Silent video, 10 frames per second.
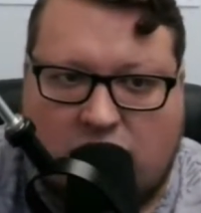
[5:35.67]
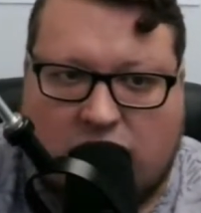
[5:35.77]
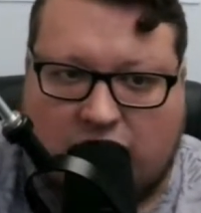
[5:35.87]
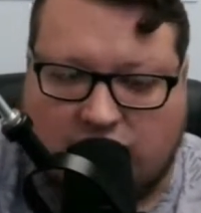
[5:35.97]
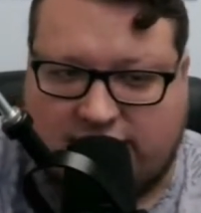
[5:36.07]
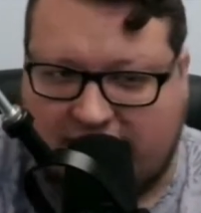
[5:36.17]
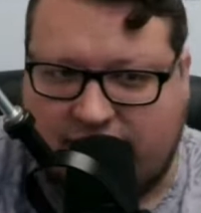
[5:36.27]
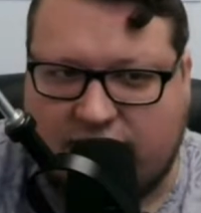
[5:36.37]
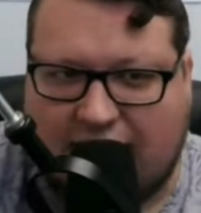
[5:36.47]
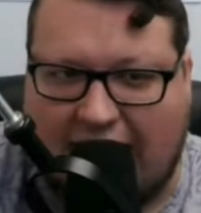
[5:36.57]
close down
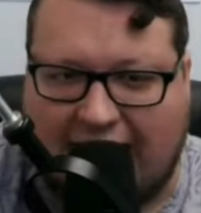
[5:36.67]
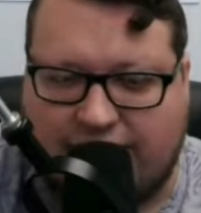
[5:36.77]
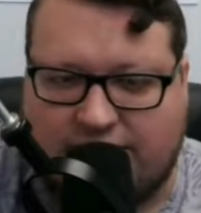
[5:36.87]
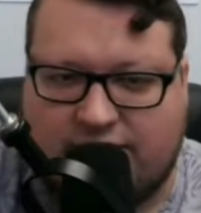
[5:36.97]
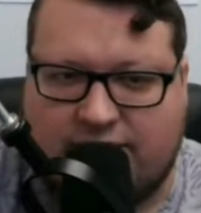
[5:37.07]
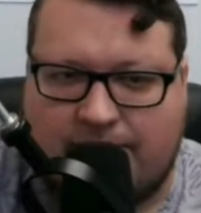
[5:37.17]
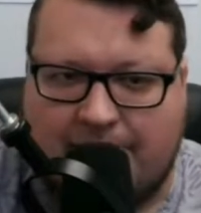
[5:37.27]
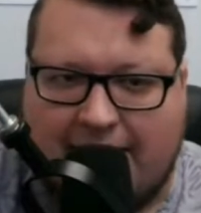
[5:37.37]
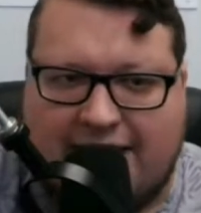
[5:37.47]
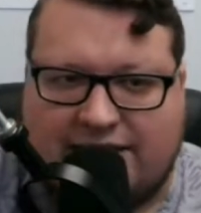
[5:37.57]
your lives,
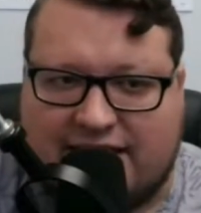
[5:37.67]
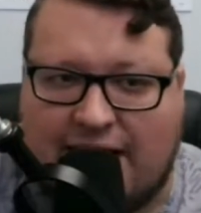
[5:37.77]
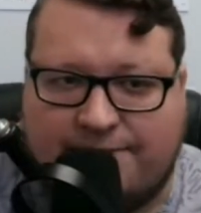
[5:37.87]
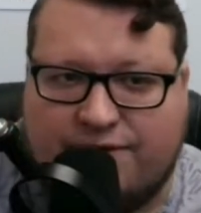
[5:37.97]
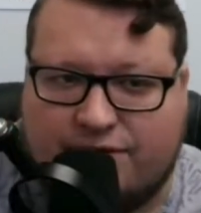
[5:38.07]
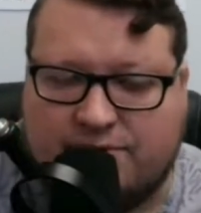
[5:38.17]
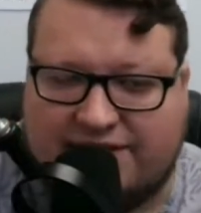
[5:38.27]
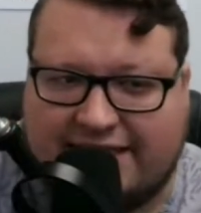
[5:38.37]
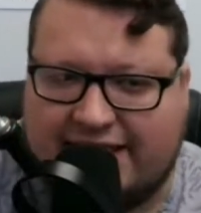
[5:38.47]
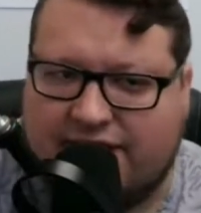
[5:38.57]
stop you from
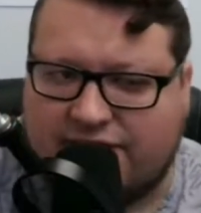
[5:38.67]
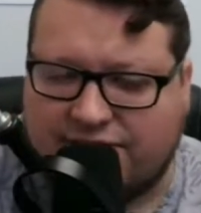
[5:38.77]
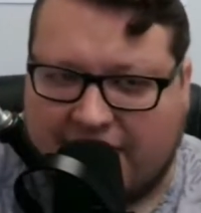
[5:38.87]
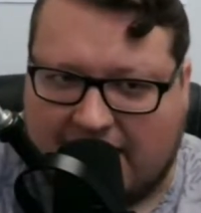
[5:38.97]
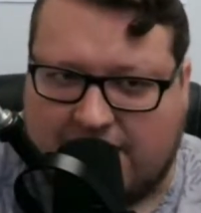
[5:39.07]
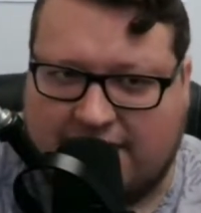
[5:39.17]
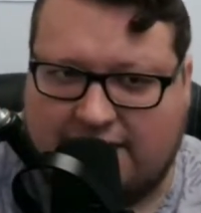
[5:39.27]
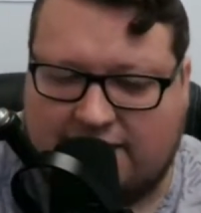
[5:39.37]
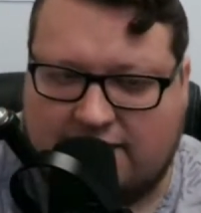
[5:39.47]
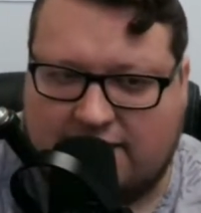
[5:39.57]
seeing your family,